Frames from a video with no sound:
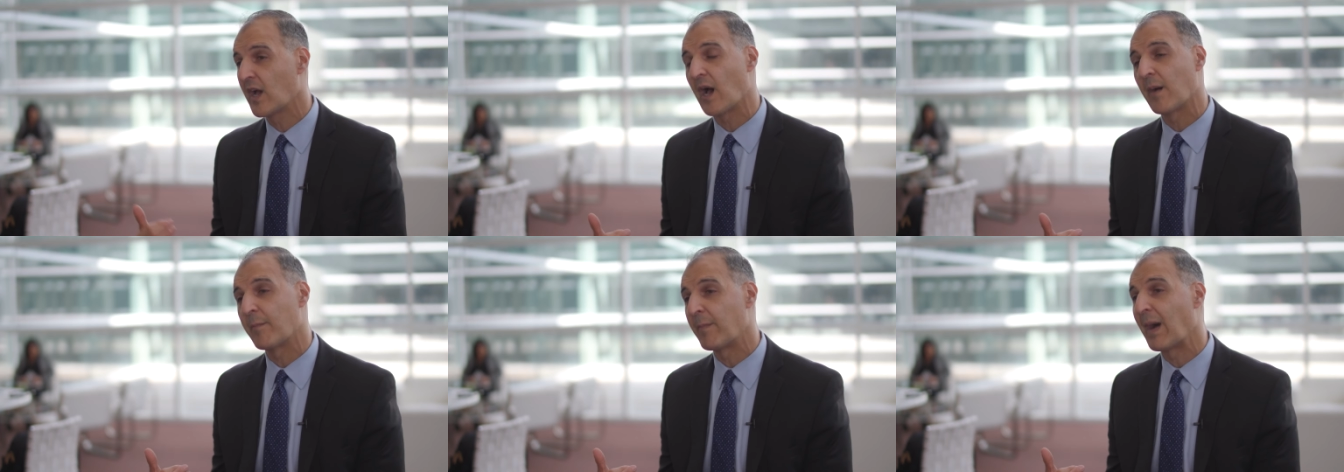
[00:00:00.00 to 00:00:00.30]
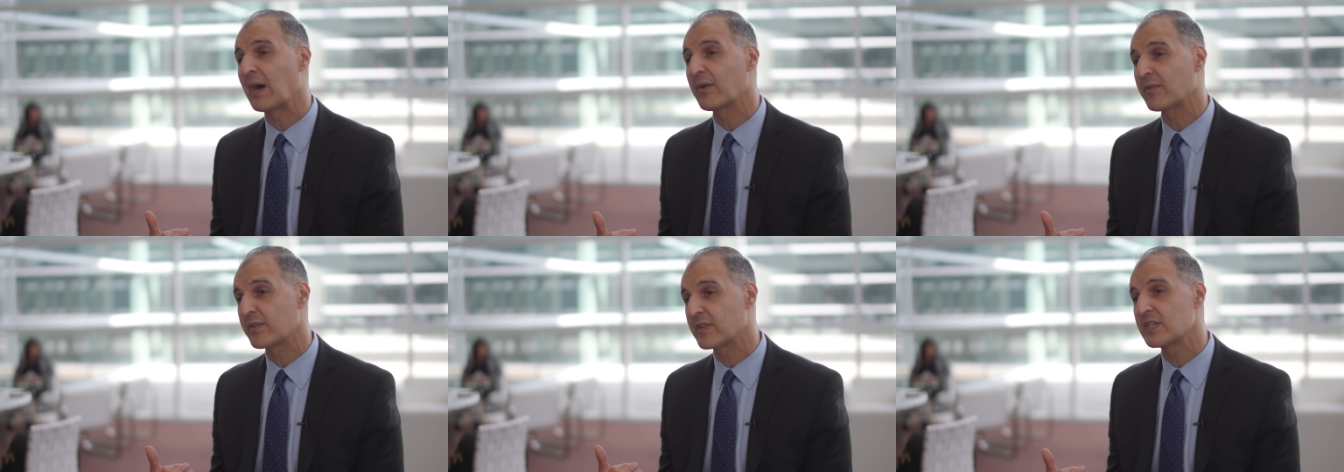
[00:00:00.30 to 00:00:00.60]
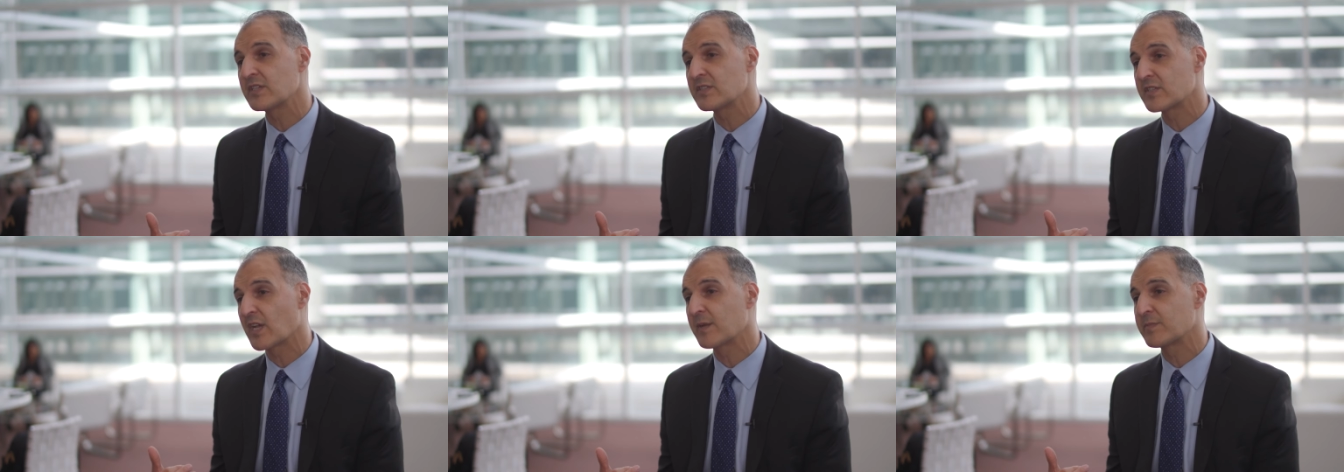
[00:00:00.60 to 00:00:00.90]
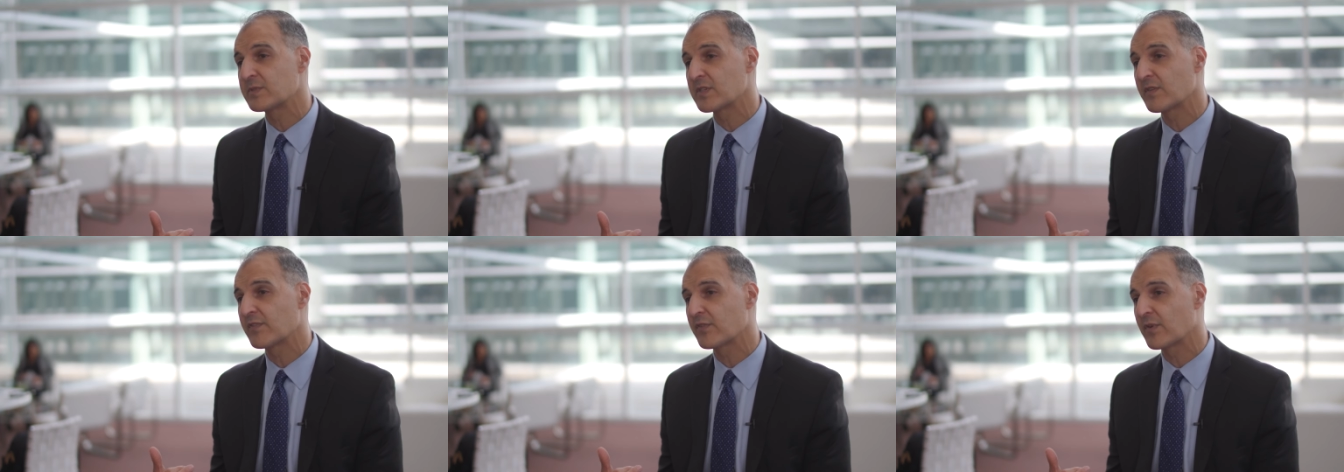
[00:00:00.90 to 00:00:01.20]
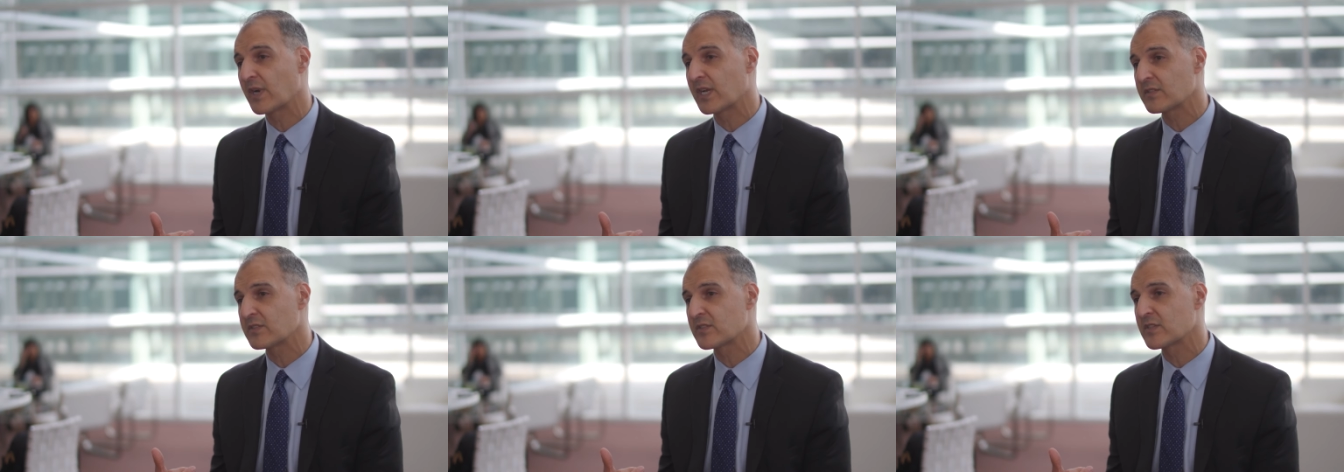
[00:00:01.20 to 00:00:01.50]
about these types of
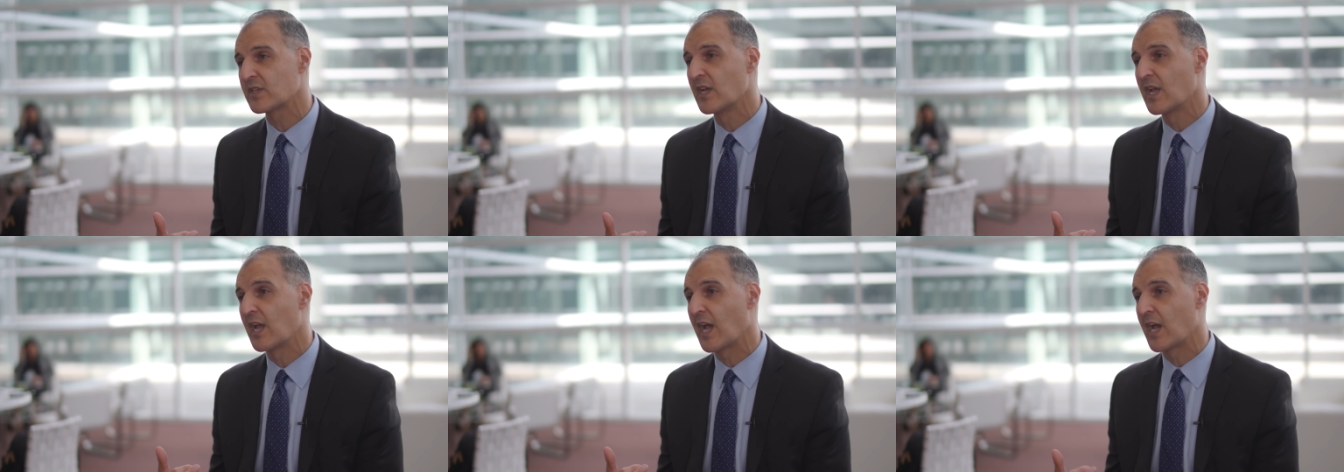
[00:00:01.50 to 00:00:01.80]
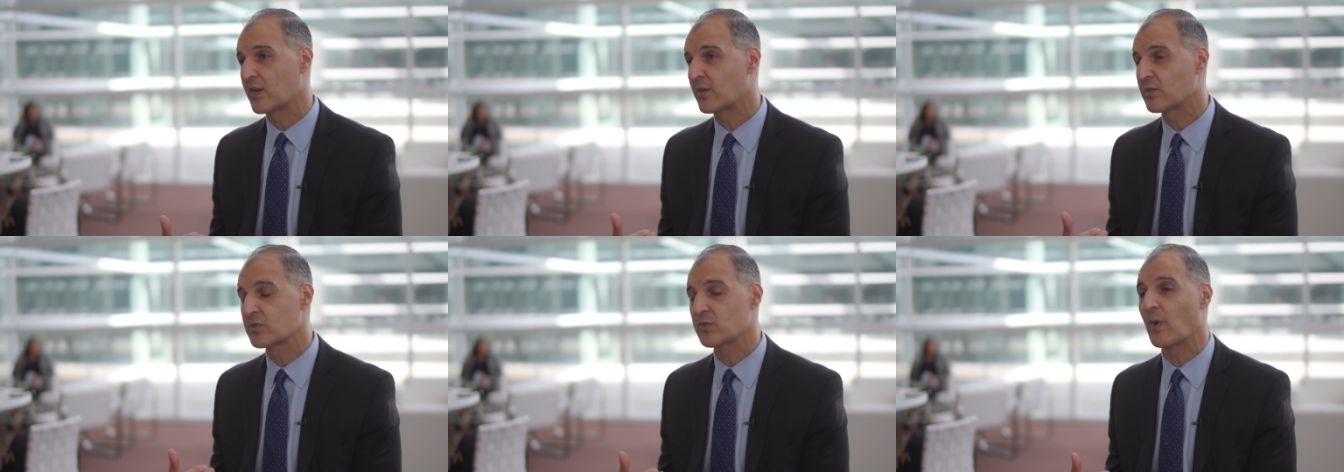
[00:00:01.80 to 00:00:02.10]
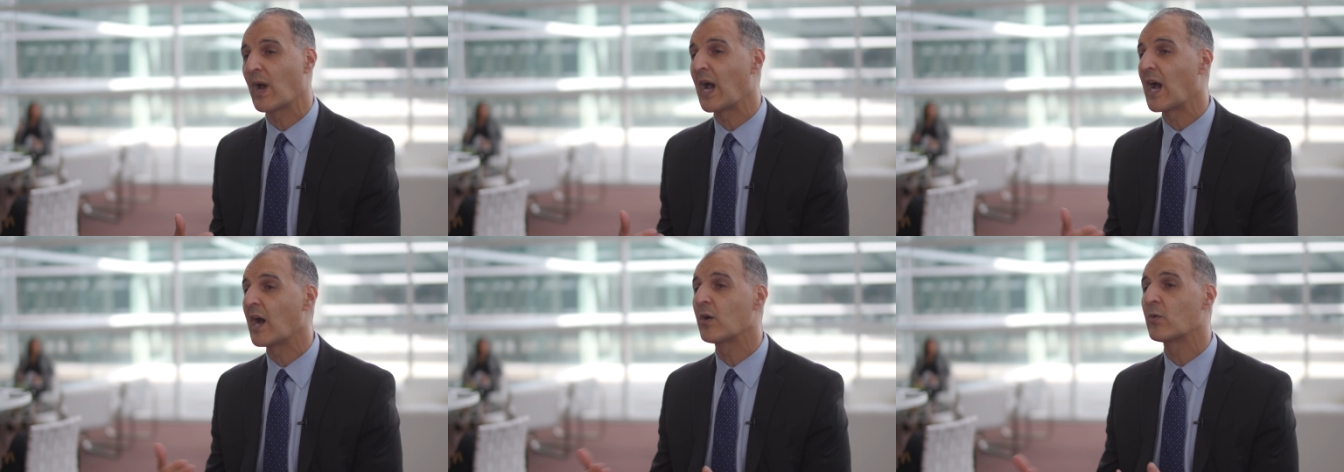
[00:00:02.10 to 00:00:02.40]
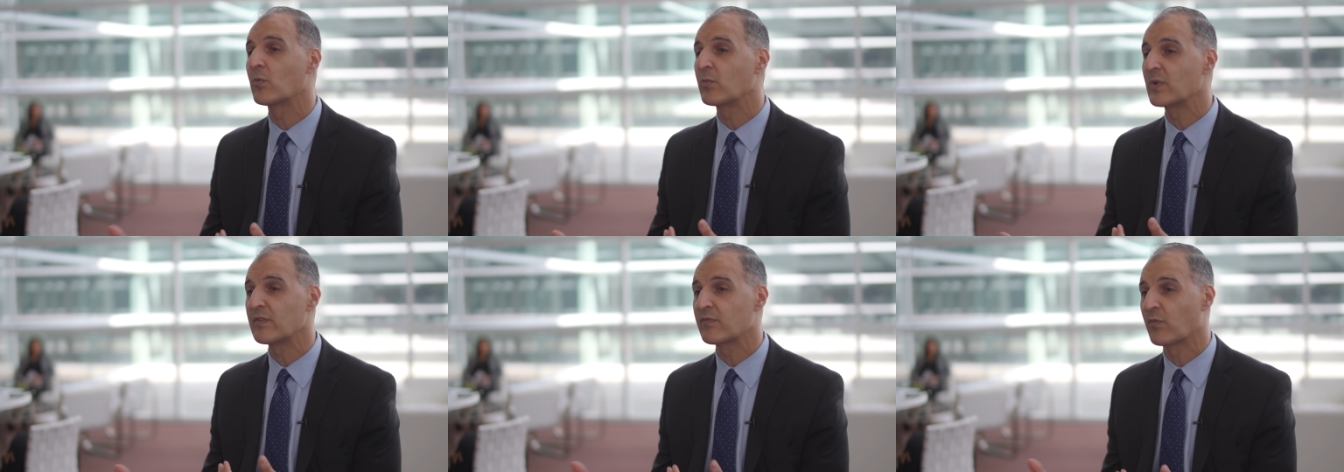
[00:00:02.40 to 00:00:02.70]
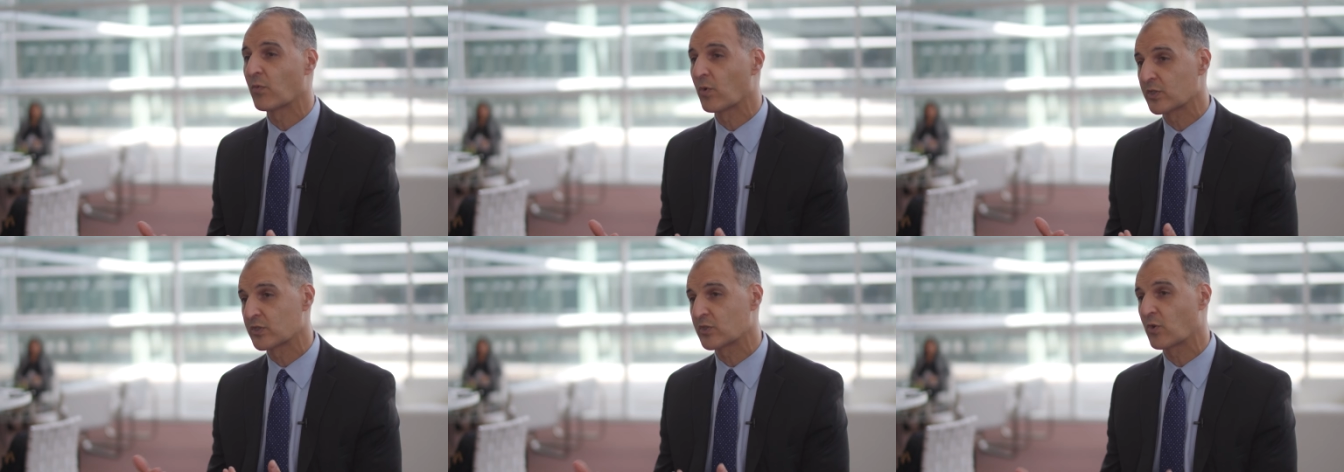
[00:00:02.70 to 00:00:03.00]
threats and also how
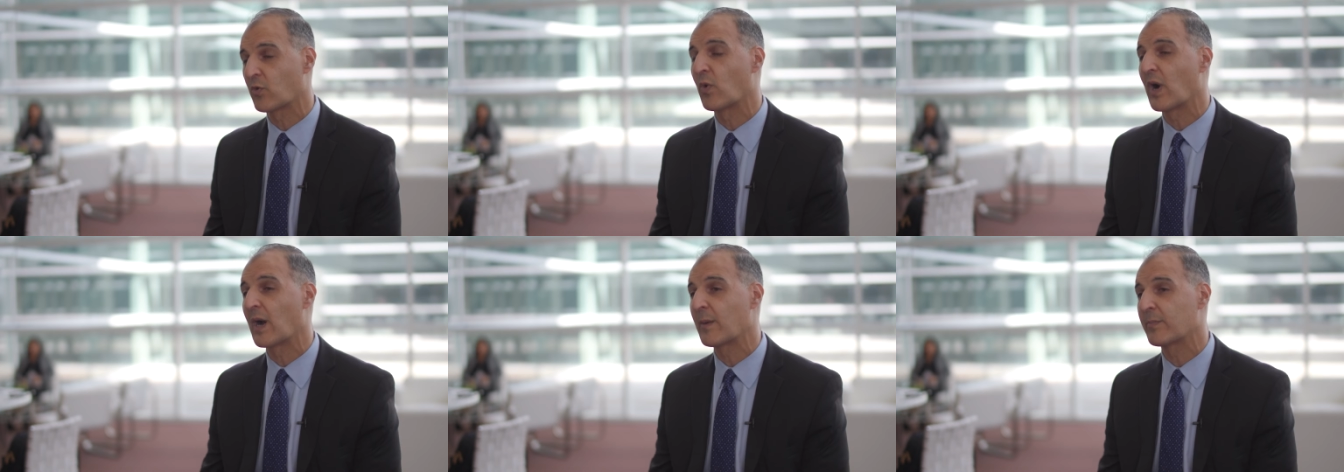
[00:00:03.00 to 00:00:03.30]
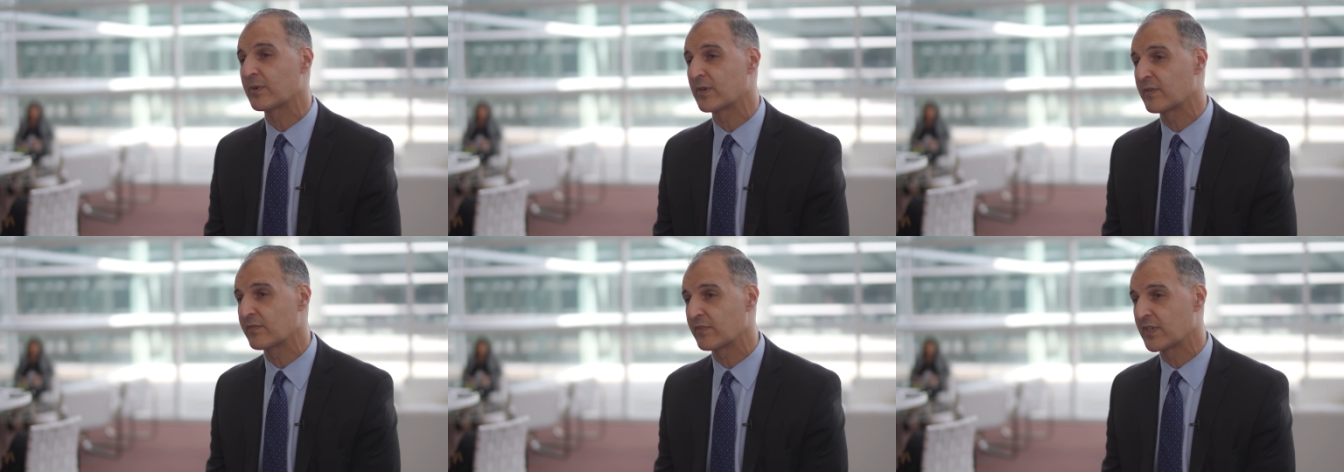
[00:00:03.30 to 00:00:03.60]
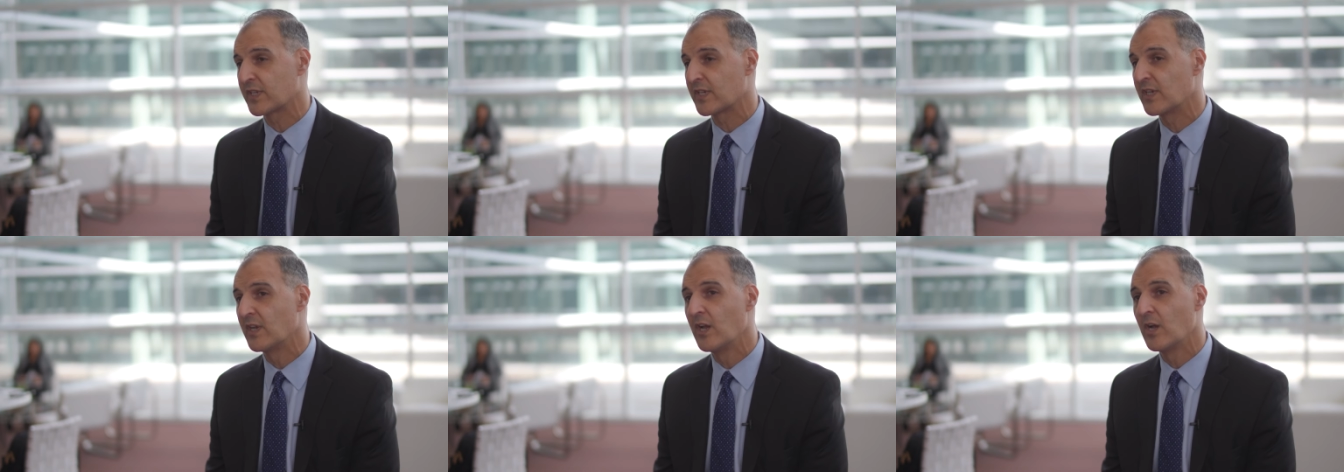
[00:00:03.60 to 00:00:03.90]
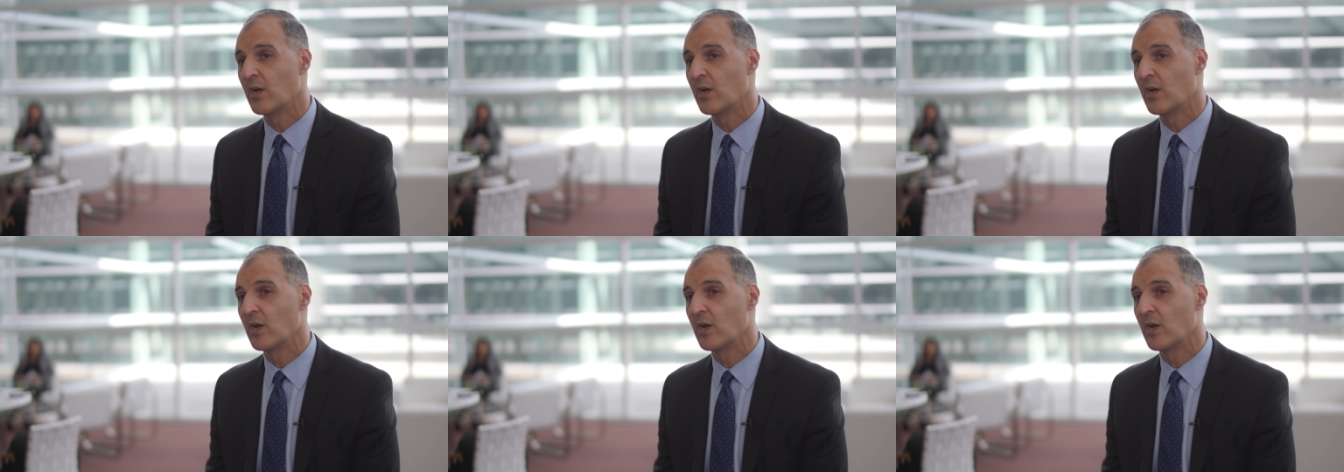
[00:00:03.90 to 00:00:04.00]
we've worked cooperatively